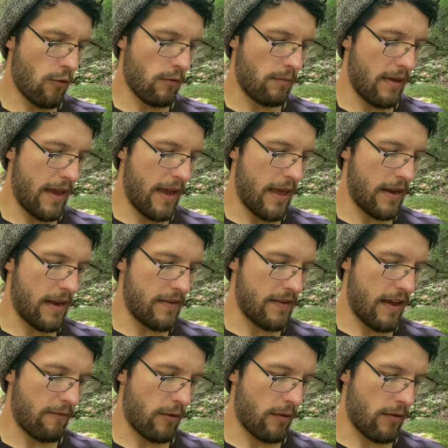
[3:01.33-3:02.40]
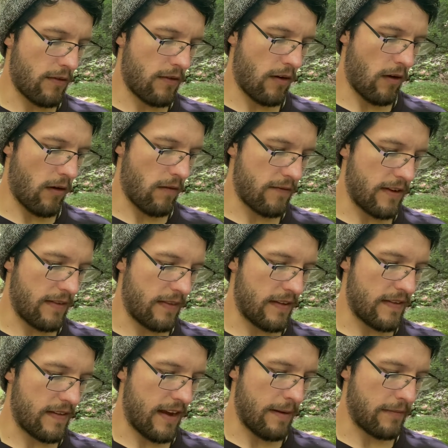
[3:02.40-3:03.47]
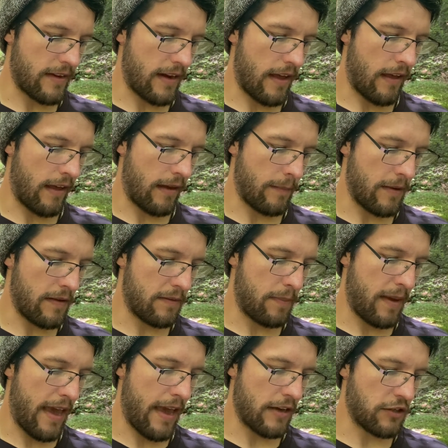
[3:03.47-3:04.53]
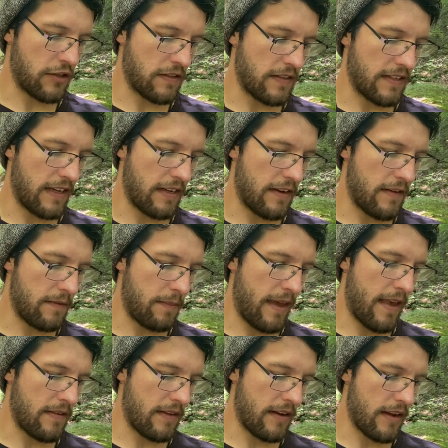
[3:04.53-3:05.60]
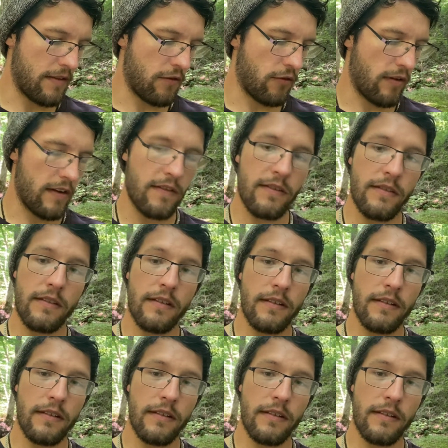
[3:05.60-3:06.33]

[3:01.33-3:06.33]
man has ever served at the same time his passions and his best interest.